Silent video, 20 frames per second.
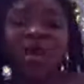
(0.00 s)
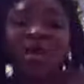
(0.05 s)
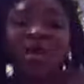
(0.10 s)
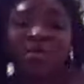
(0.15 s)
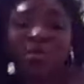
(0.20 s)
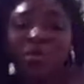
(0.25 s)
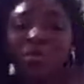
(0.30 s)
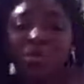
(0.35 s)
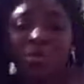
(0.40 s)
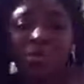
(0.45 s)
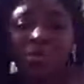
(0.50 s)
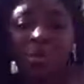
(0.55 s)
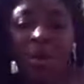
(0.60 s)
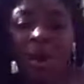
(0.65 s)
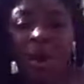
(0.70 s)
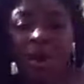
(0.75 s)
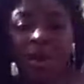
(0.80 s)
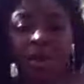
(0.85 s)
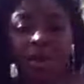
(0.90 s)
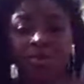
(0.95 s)
I don't know
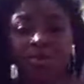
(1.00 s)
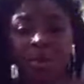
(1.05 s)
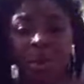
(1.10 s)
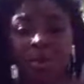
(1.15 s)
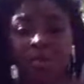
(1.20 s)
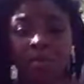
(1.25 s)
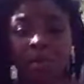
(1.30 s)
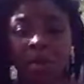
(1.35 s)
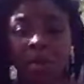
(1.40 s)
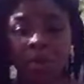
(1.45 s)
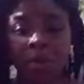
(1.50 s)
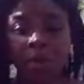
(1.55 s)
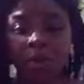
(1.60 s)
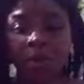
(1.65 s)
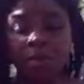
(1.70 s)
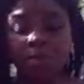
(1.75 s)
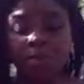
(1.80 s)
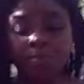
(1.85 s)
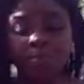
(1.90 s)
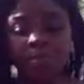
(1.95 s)
why, because my, my
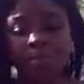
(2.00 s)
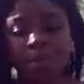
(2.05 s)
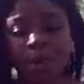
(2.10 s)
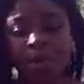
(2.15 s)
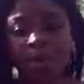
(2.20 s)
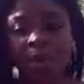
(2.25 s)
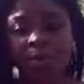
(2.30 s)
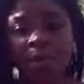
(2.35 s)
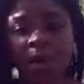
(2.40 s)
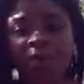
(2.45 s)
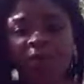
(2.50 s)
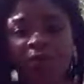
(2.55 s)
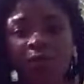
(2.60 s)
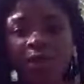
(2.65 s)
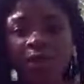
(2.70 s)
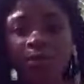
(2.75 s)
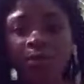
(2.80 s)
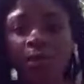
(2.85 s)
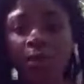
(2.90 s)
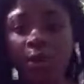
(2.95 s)
doula, my midwife
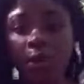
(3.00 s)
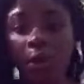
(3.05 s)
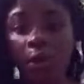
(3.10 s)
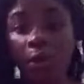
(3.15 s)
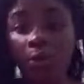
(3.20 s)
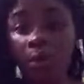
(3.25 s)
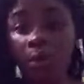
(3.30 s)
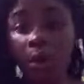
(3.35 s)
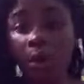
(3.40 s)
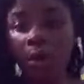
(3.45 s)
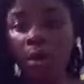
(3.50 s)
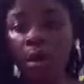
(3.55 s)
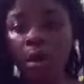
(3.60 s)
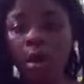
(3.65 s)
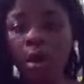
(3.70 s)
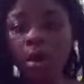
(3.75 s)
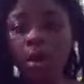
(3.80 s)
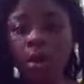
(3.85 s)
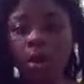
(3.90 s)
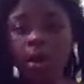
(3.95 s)
was very open.
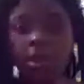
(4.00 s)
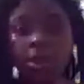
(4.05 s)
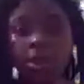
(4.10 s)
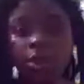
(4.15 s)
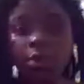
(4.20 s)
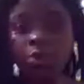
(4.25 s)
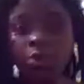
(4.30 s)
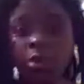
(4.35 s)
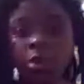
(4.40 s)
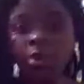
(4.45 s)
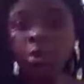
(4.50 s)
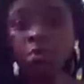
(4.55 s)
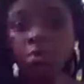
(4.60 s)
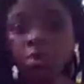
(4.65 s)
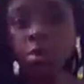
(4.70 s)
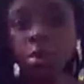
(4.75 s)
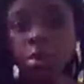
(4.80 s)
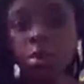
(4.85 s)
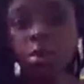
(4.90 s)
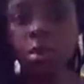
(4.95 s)
Like she really
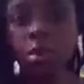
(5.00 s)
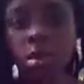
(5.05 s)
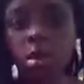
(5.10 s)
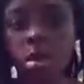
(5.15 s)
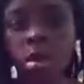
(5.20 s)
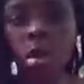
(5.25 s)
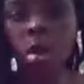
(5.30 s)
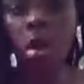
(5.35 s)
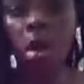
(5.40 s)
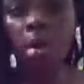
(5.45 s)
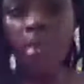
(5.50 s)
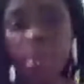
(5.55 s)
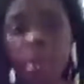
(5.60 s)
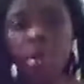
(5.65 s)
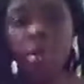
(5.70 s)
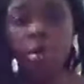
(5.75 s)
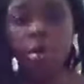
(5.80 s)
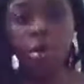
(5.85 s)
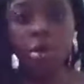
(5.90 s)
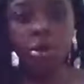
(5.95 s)
would um,
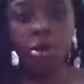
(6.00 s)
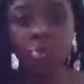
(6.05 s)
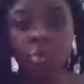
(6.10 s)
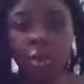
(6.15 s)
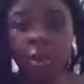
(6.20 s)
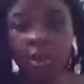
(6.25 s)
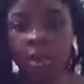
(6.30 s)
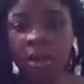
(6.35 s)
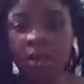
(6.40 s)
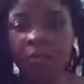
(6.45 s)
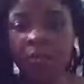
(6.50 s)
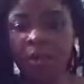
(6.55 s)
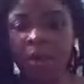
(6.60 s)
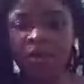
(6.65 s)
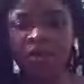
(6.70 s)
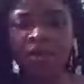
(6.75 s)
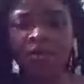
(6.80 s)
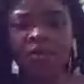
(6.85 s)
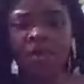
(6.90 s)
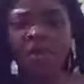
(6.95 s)
encourage me and give me
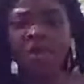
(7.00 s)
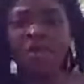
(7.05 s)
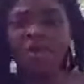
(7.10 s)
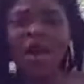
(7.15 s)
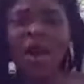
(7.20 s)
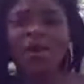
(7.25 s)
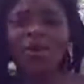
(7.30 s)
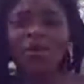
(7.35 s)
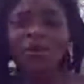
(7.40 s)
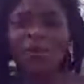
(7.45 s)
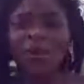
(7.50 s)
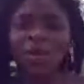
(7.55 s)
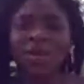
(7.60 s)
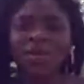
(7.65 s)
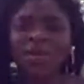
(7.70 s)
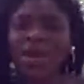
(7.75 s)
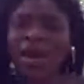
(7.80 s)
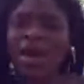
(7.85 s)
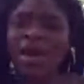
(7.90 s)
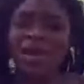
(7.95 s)
information. I worked
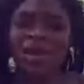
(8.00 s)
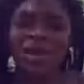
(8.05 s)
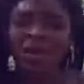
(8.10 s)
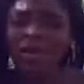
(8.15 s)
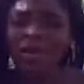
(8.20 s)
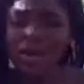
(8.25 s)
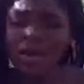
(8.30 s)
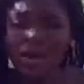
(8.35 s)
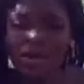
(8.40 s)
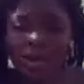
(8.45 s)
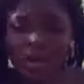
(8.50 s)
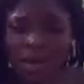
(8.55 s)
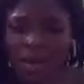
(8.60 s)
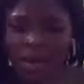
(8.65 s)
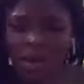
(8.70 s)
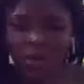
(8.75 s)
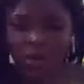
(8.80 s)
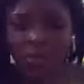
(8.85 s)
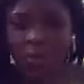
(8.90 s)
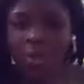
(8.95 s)
at the
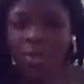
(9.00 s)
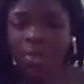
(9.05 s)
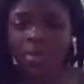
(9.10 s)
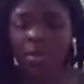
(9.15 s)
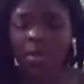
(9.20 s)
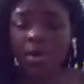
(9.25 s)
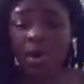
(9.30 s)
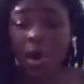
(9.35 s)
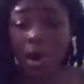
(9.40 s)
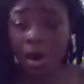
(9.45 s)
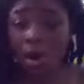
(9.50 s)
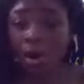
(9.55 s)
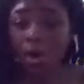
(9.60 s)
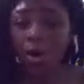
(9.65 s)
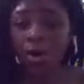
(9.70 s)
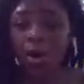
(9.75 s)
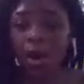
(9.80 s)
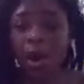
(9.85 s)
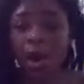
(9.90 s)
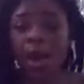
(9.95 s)
clinic with
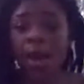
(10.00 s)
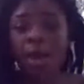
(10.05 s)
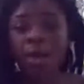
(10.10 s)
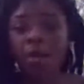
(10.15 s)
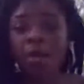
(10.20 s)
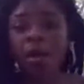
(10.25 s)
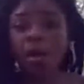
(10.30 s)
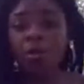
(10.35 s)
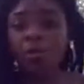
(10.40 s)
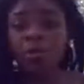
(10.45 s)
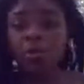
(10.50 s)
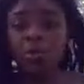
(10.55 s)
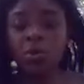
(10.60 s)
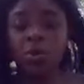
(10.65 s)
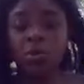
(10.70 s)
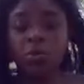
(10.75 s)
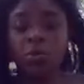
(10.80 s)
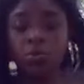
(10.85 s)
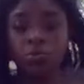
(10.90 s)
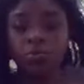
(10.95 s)
her and
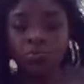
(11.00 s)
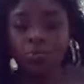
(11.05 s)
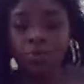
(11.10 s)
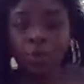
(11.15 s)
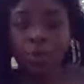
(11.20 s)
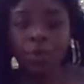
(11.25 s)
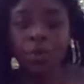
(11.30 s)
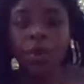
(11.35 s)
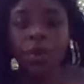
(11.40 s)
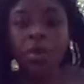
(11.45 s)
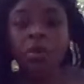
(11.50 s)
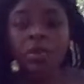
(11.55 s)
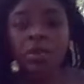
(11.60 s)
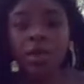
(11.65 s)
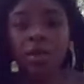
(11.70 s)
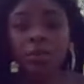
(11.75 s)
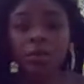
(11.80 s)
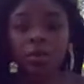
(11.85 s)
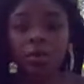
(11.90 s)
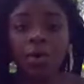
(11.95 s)
also with
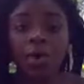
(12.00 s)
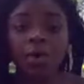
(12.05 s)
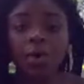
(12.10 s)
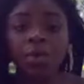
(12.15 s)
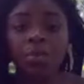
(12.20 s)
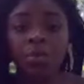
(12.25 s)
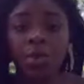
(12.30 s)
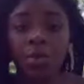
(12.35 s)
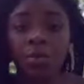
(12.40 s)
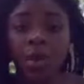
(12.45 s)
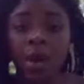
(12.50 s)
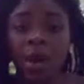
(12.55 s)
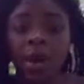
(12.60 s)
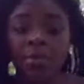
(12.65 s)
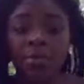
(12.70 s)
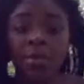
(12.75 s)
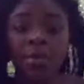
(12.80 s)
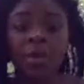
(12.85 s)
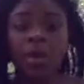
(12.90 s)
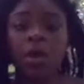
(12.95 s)
several other
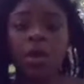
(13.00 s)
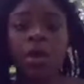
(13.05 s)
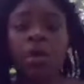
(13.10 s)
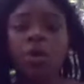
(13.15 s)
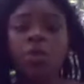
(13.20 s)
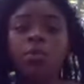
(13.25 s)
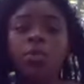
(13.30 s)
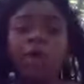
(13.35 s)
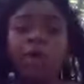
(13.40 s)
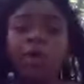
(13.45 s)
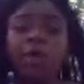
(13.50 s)
midwives, right?